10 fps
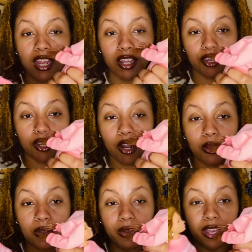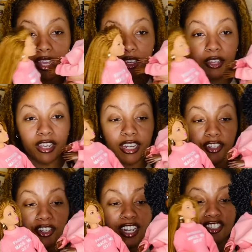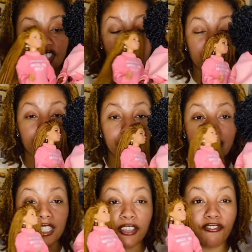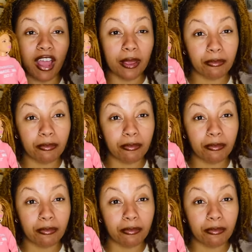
you know, you get you're not just getting the basic five